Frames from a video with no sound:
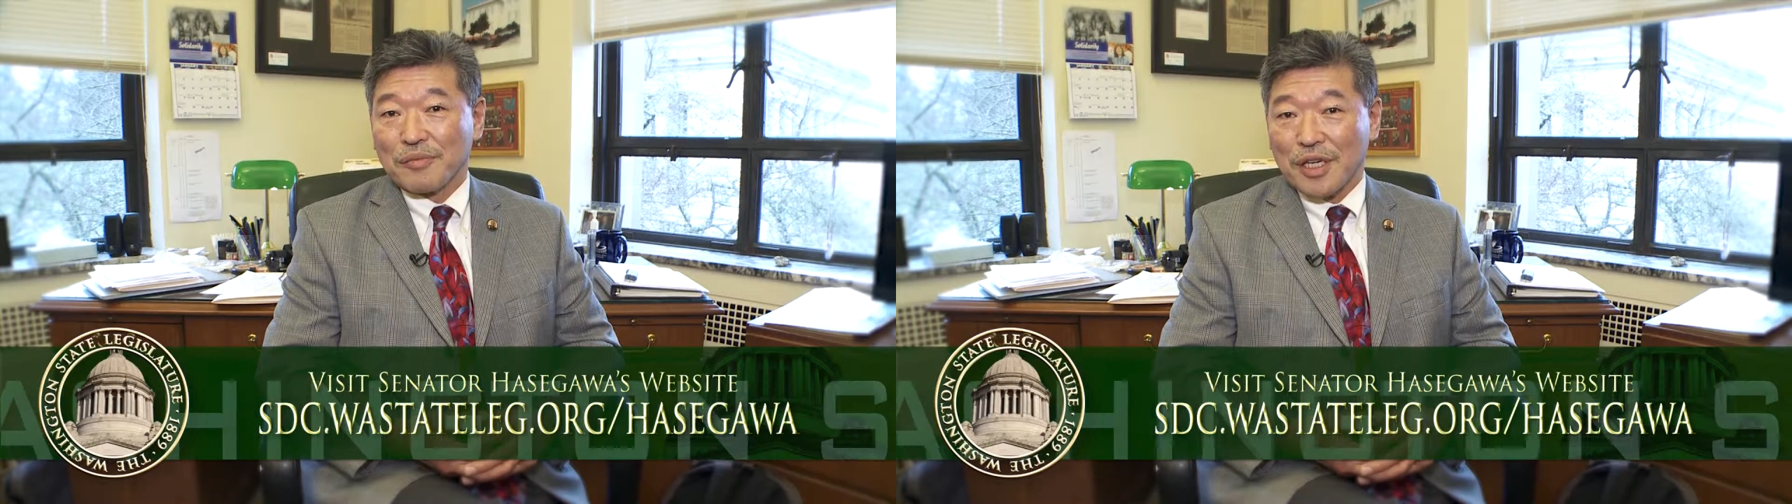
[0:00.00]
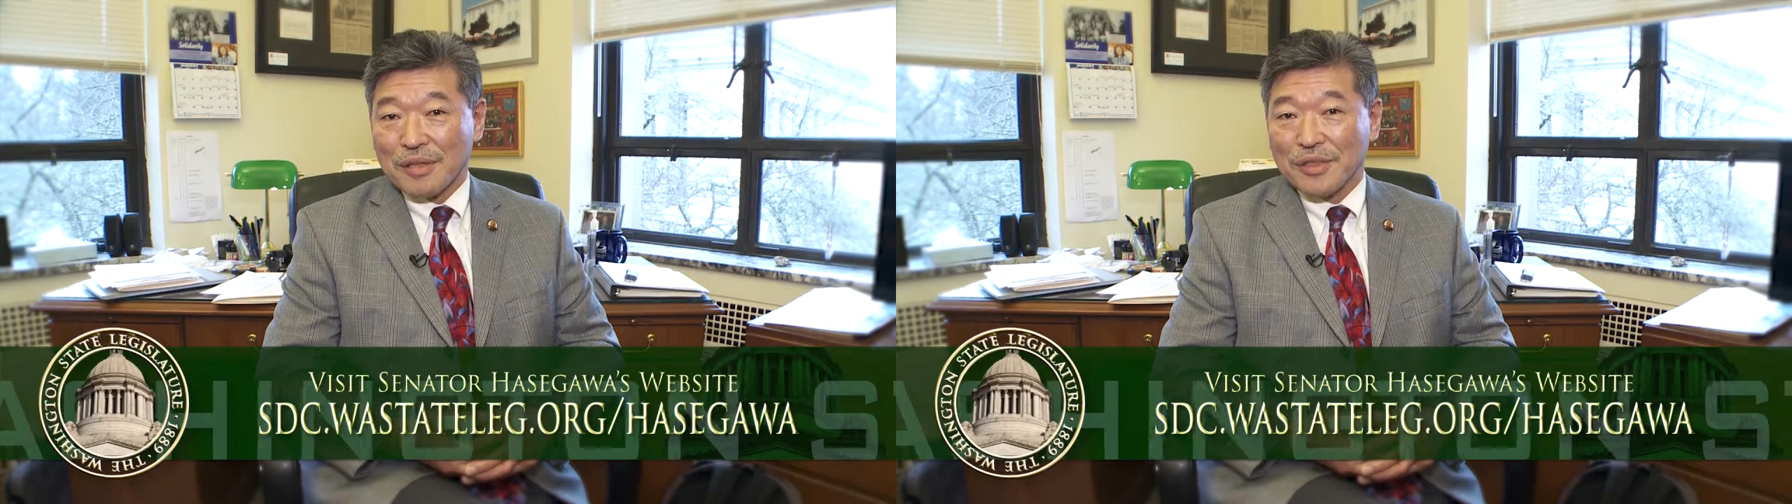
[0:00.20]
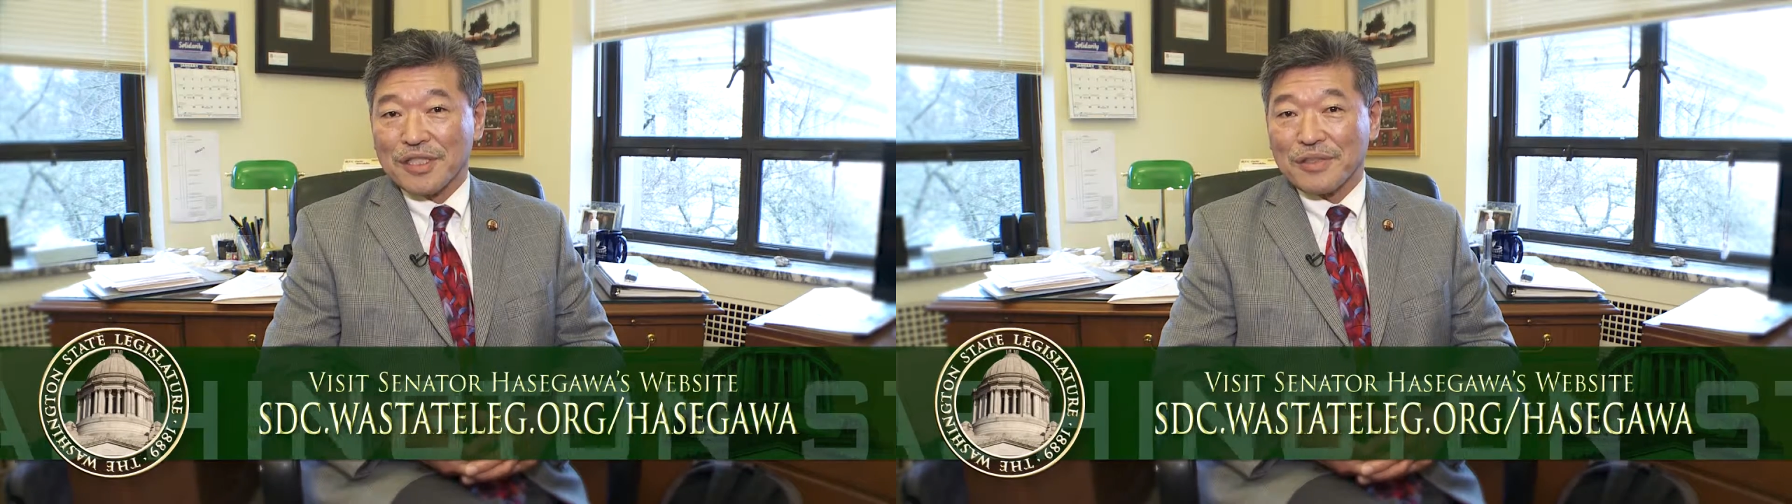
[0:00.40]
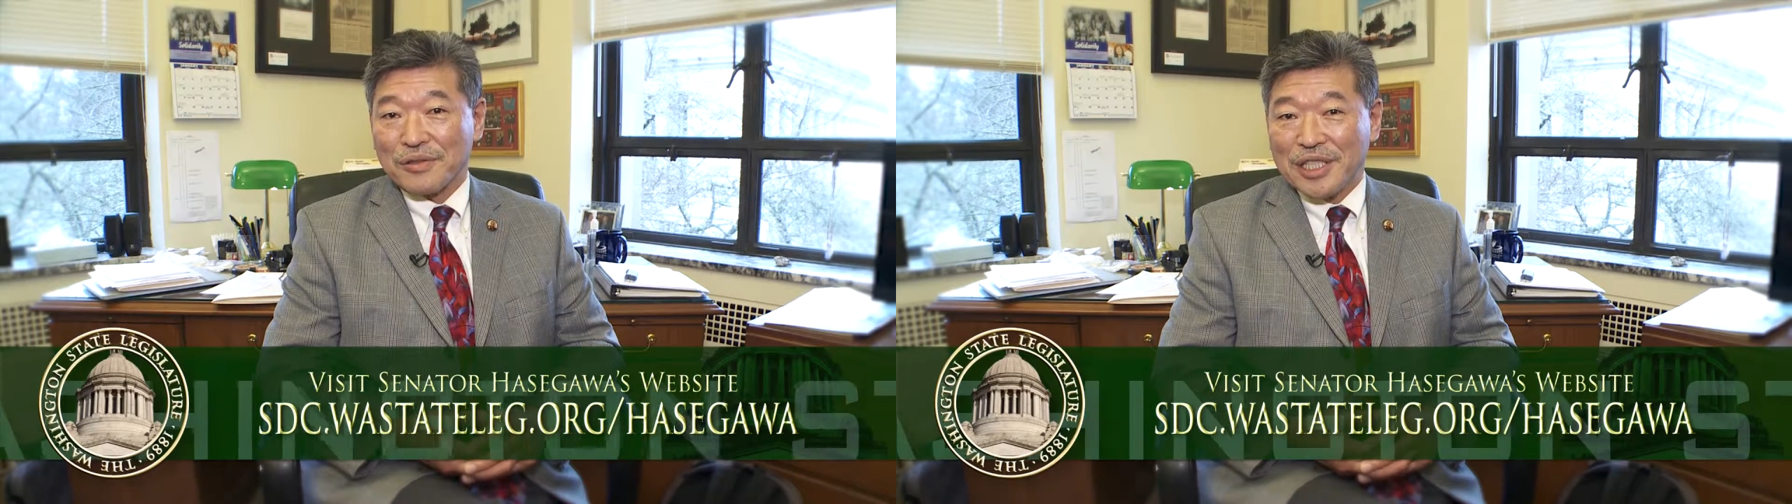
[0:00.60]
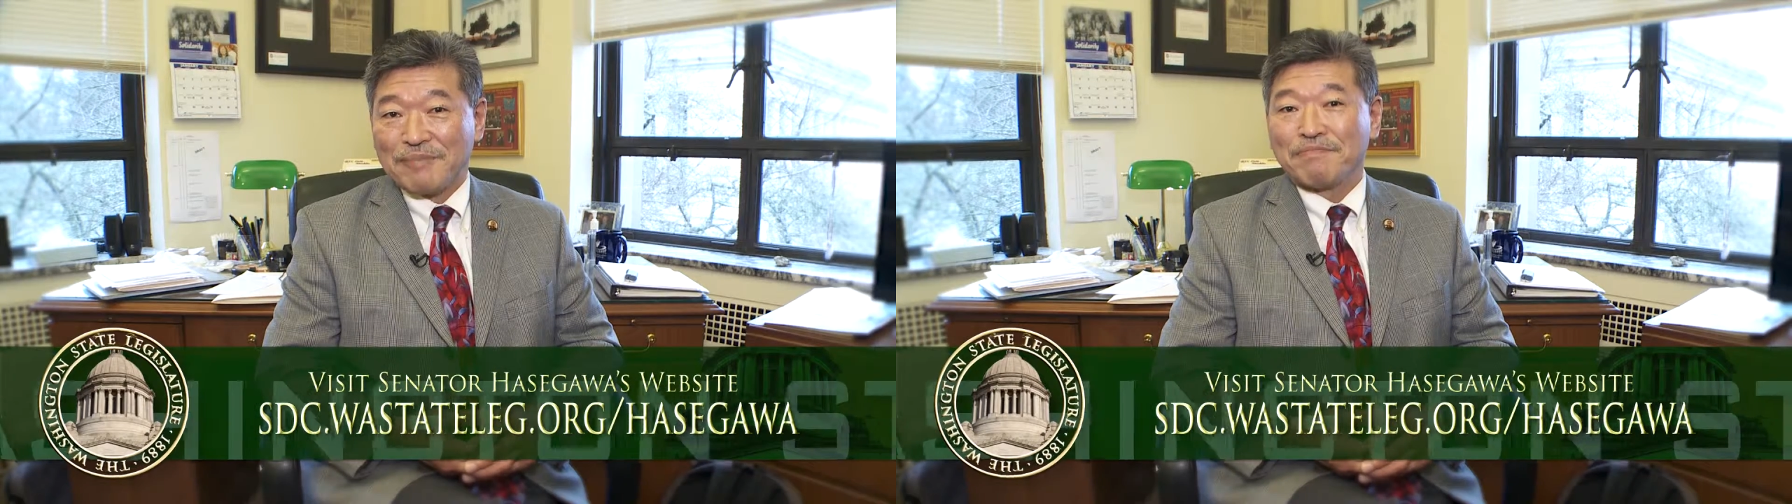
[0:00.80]
the bottom of the
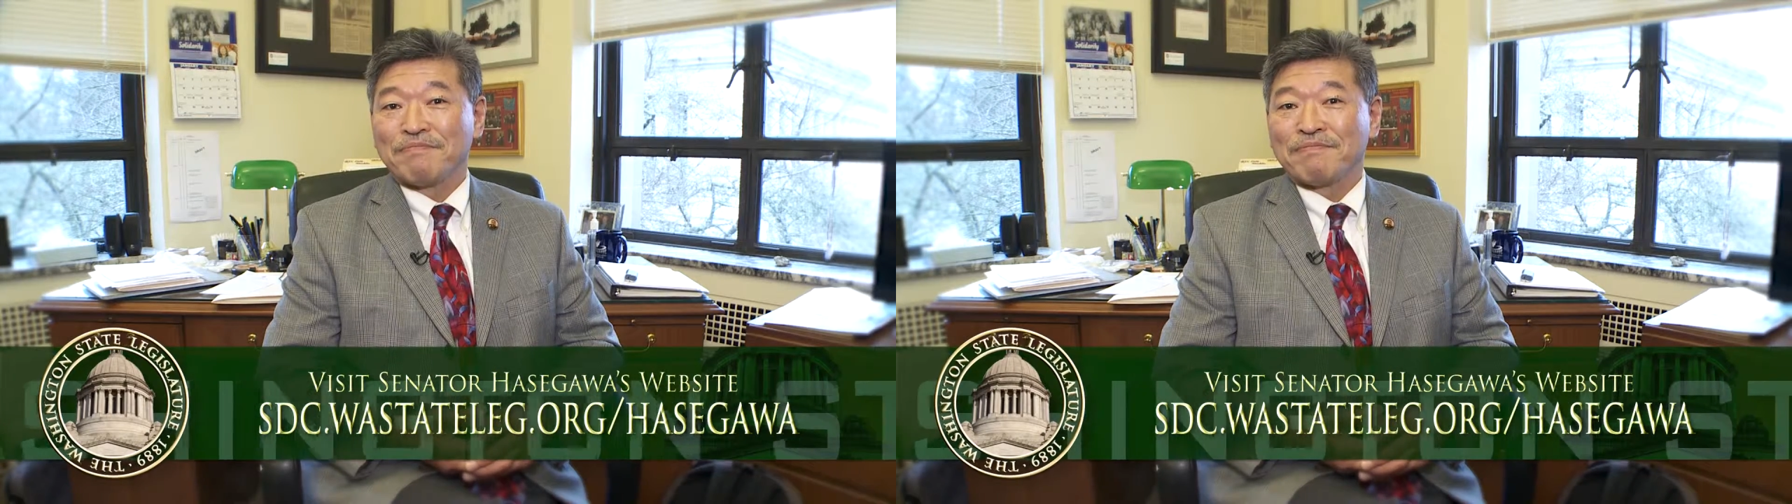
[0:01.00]
screen.